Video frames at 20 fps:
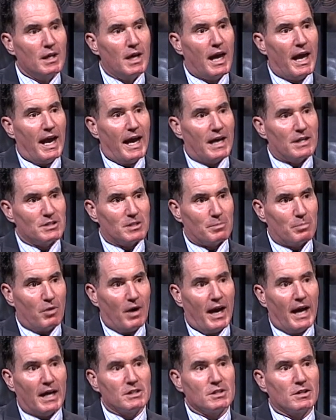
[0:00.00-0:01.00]
has a
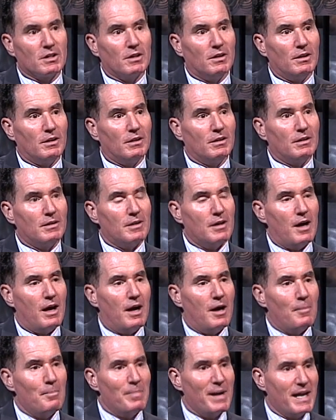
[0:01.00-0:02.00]
practical Uh,